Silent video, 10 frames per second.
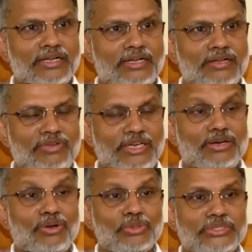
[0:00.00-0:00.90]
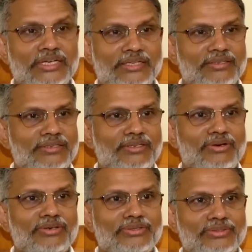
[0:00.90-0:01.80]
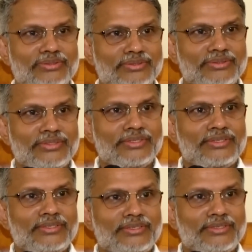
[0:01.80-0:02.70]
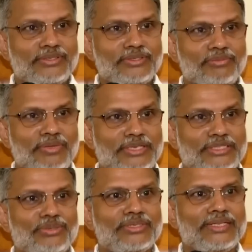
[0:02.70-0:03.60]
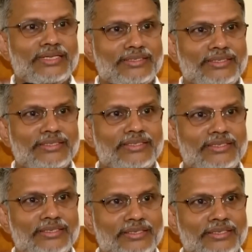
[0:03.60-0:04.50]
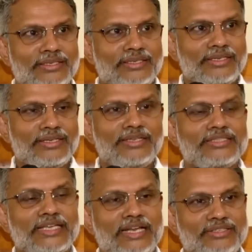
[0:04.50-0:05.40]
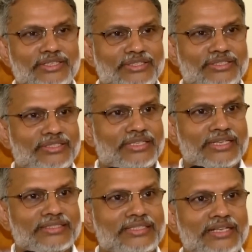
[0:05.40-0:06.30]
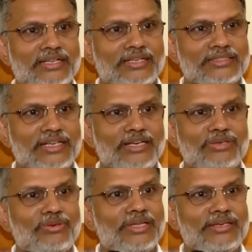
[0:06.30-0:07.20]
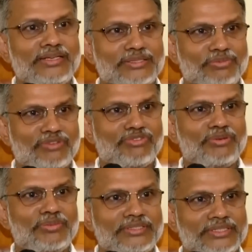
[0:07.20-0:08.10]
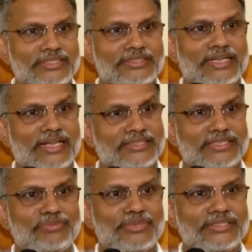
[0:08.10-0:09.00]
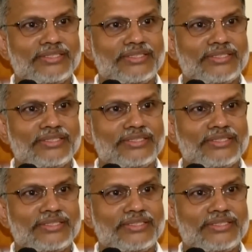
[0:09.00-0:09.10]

very closely in order to make sure that its health is exactly good and its performance is as expected.